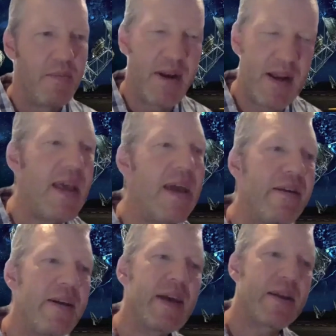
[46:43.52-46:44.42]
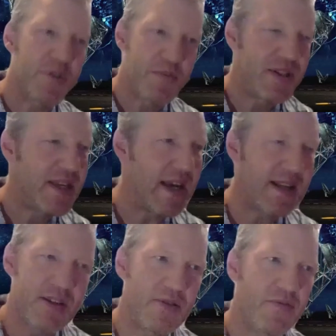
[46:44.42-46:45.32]
but an area that was
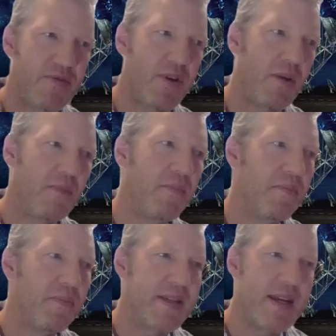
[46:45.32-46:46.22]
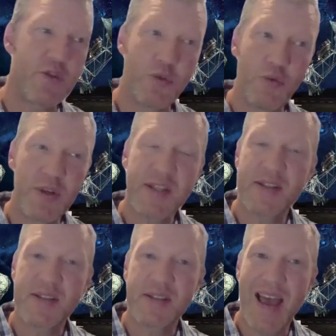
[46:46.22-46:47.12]
protected from potential
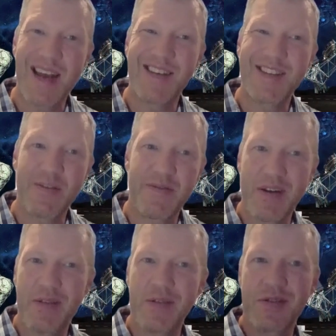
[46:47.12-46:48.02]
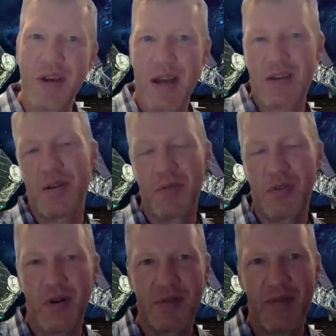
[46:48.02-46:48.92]
risks and interference to
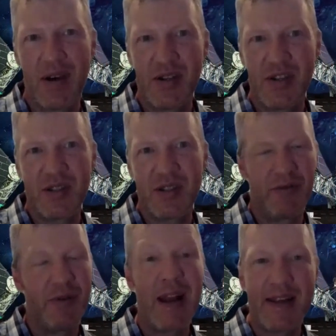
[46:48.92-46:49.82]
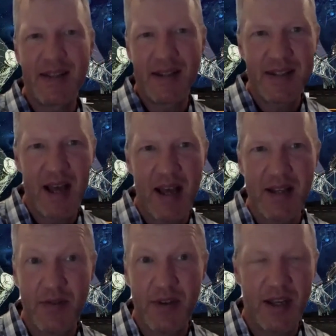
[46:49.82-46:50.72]
astronomical observations and related
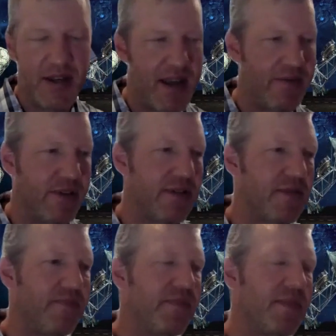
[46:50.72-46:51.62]
scientific endeavors.